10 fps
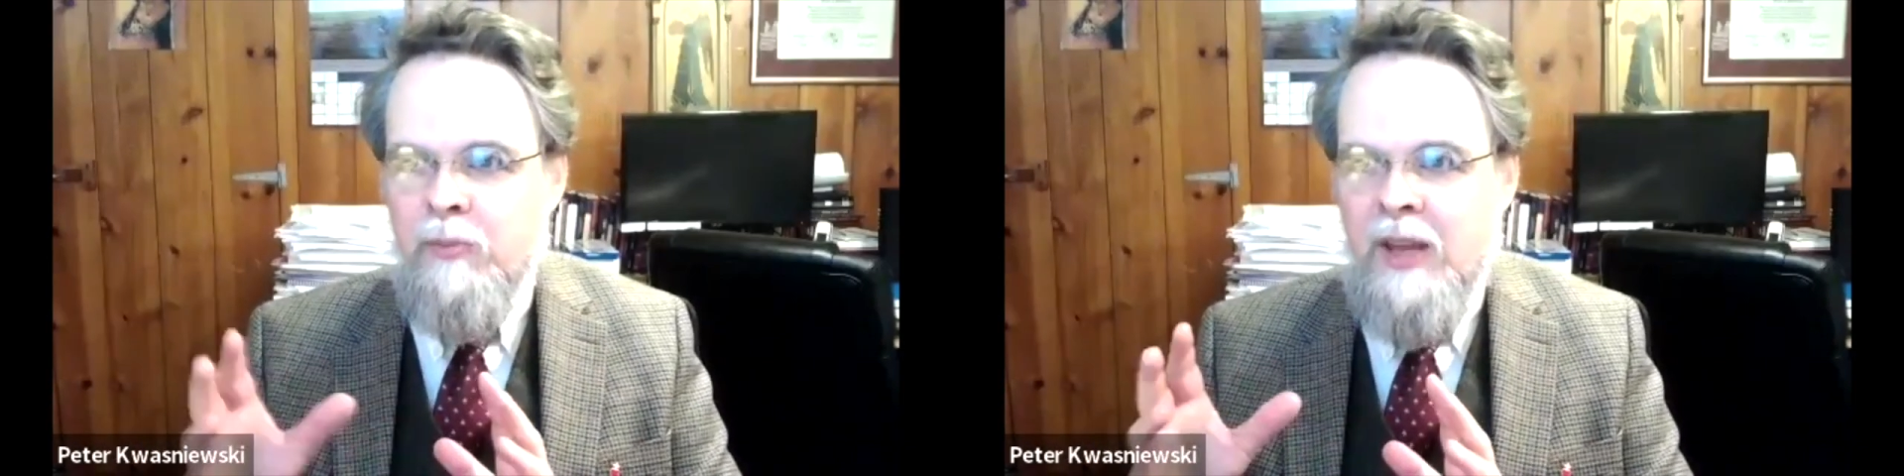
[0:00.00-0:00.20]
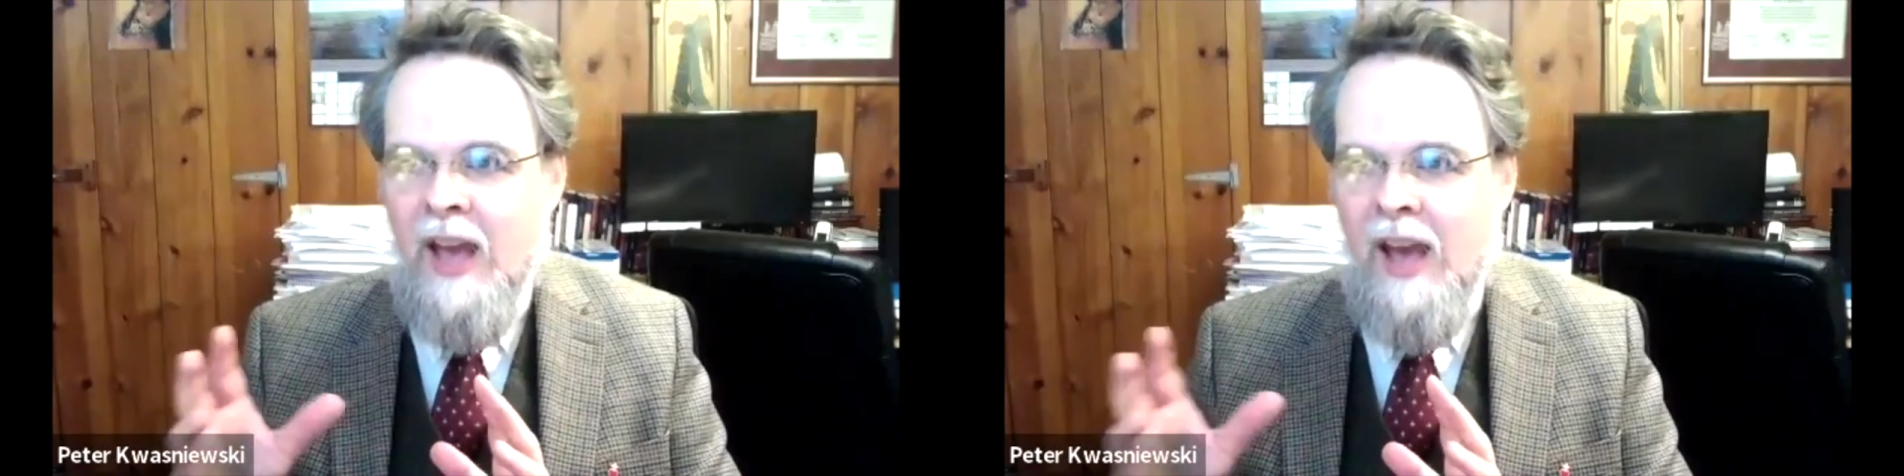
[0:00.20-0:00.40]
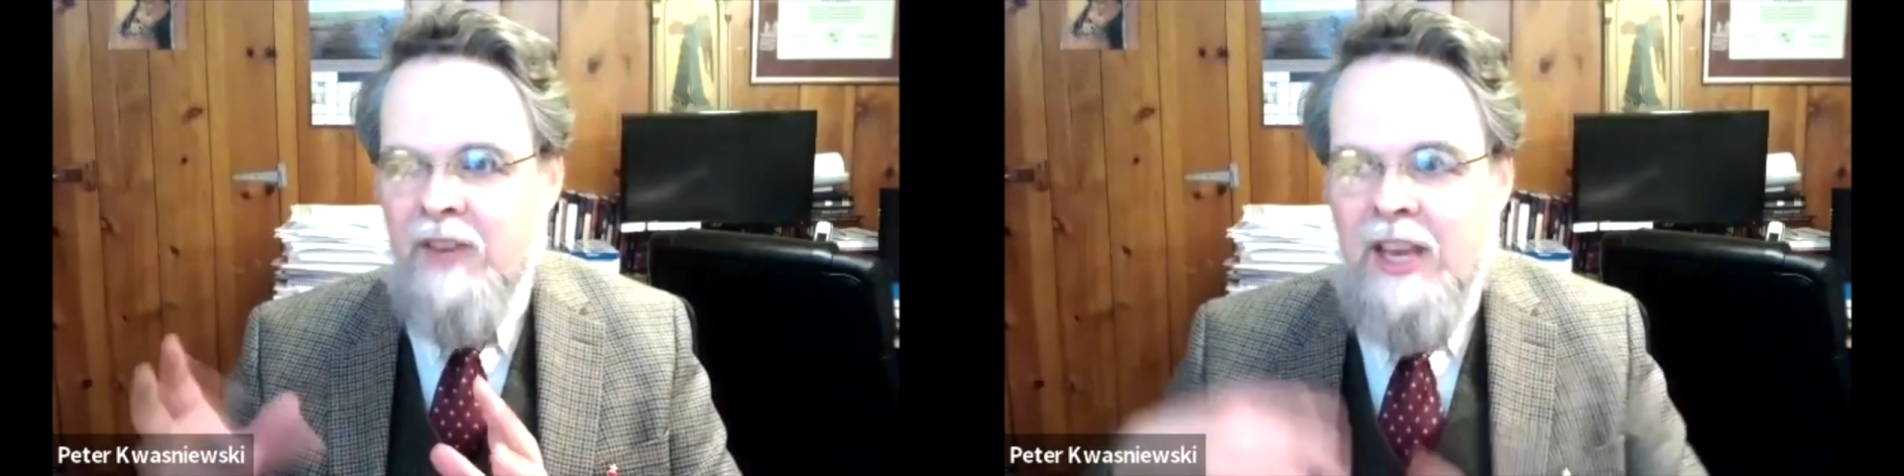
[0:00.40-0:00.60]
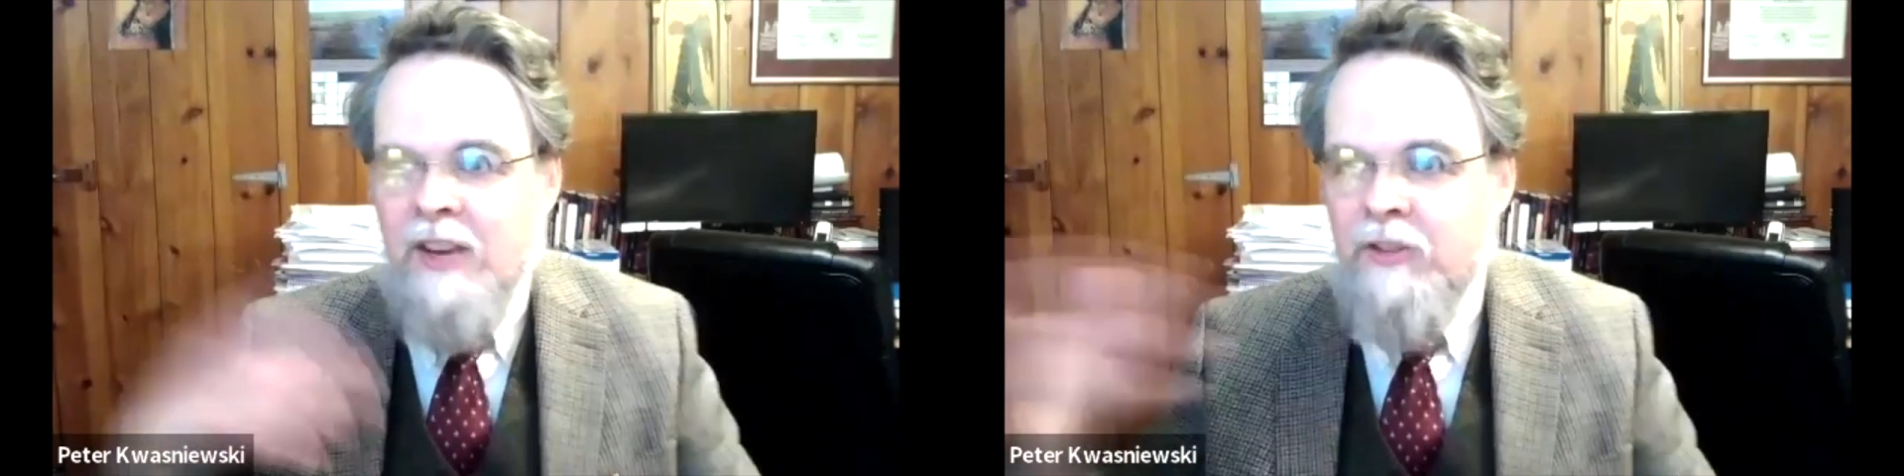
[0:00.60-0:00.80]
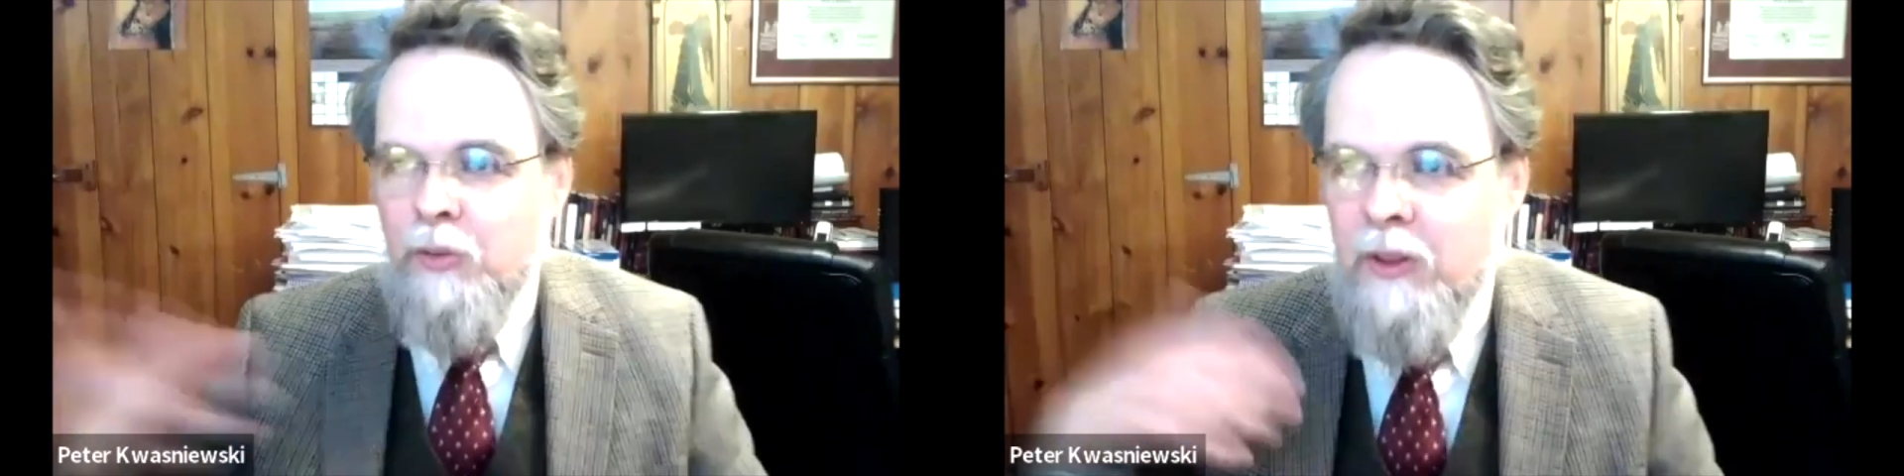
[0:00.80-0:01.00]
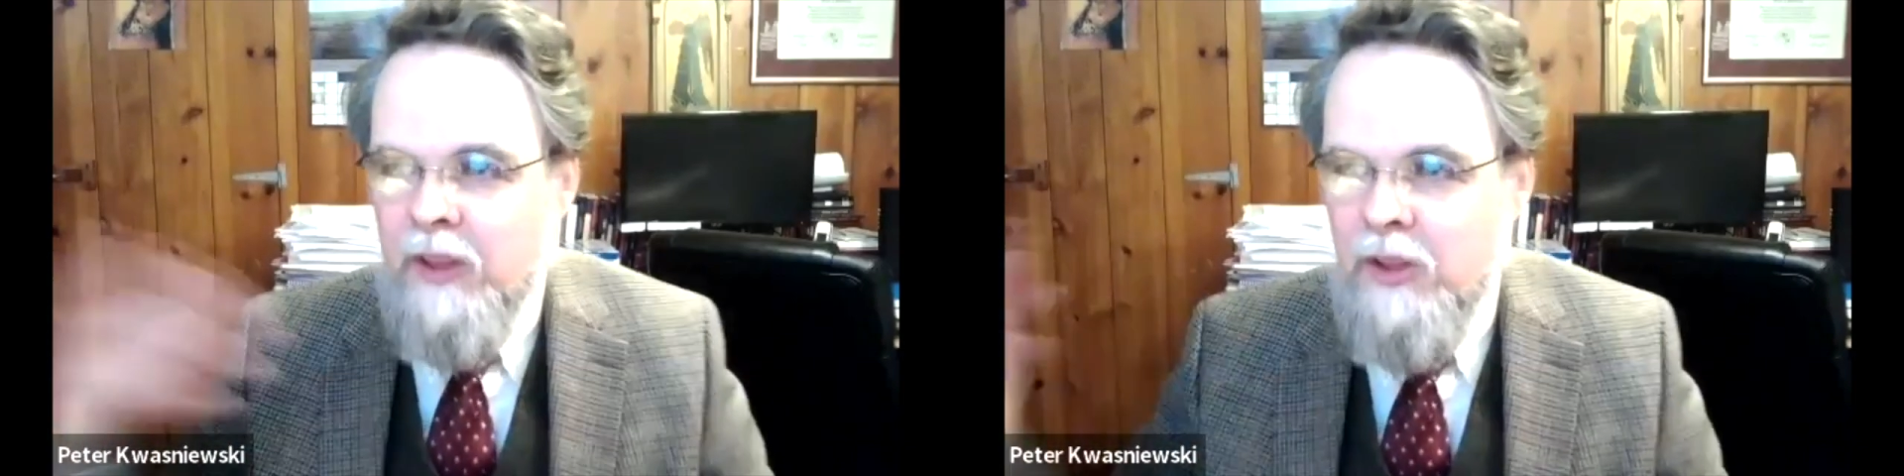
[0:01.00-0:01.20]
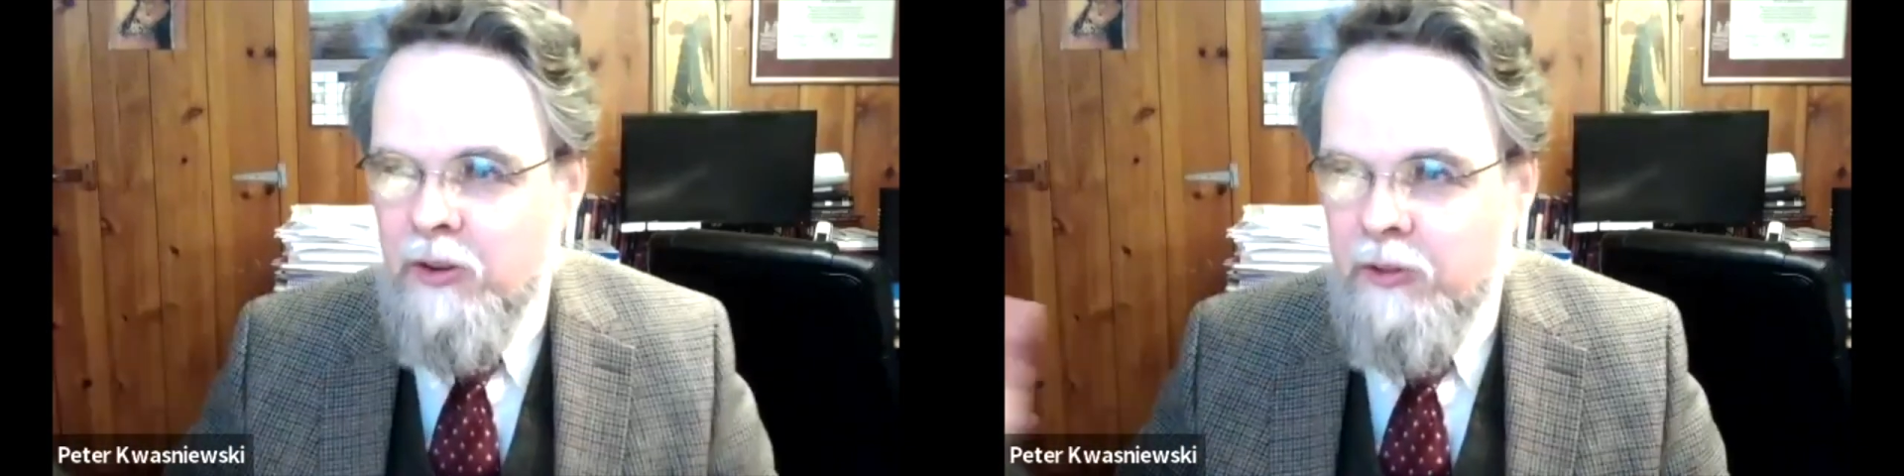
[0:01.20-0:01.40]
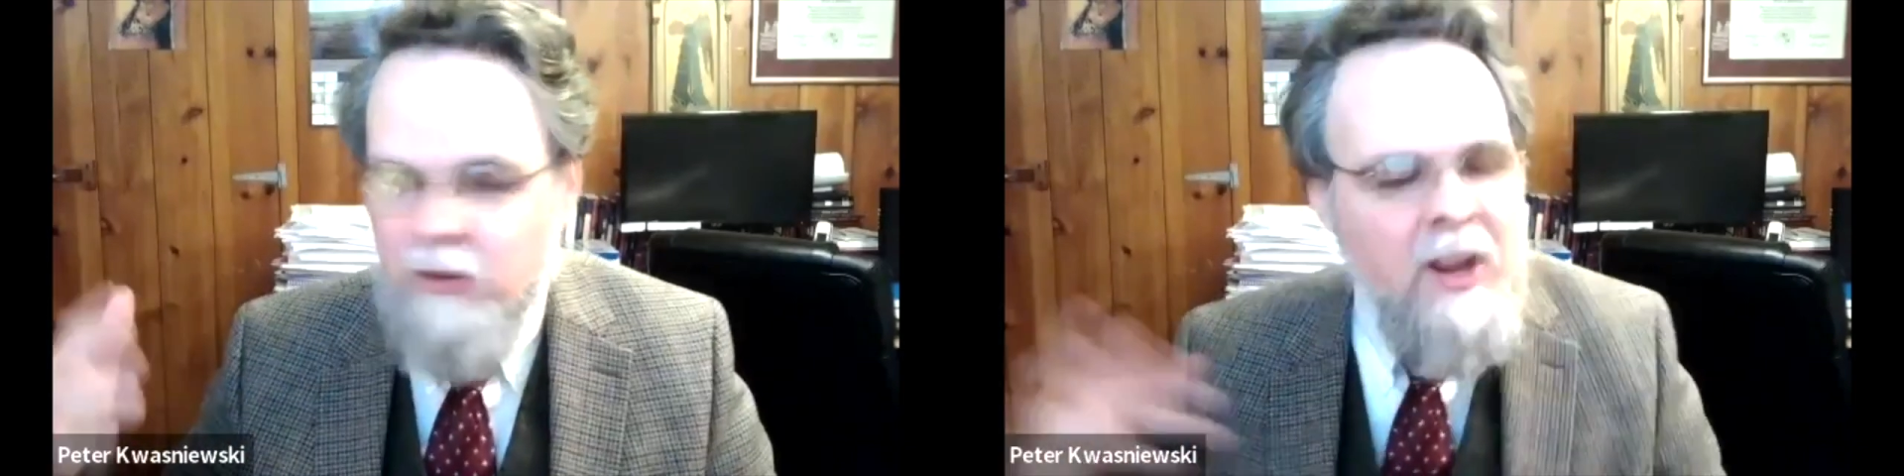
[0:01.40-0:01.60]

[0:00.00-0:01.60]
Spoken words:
be having interreligious,